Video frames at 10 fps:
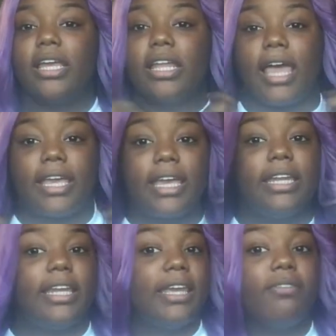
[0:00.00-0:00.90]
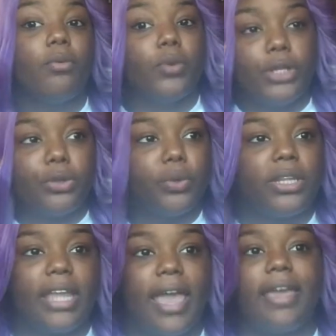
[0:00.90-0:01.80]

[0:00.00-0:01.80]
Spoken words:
like, and even with doing that,